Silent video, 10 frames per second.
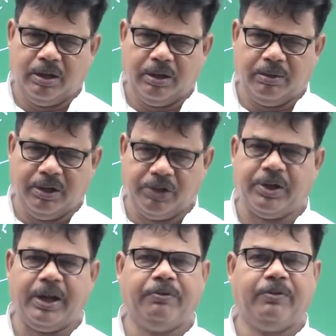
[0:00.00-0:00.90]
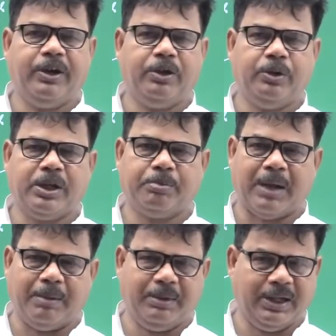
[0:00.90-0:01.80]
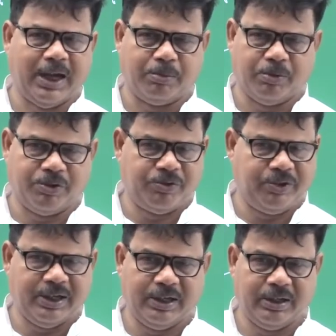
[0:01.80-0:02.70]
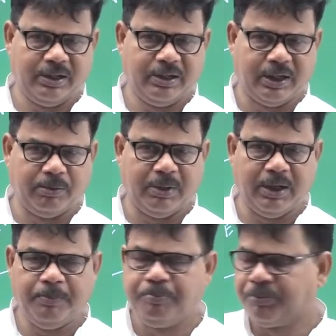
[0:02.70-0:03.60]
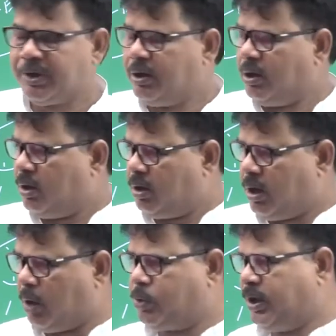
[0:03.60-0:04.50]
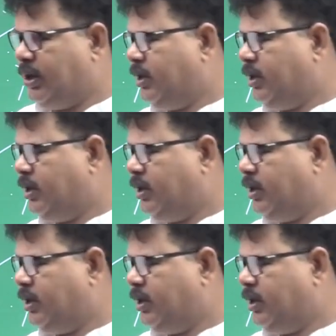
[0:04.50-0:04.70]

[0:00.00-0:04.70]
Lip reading: is referred to as primary atmosphere. Getting well now? Now see,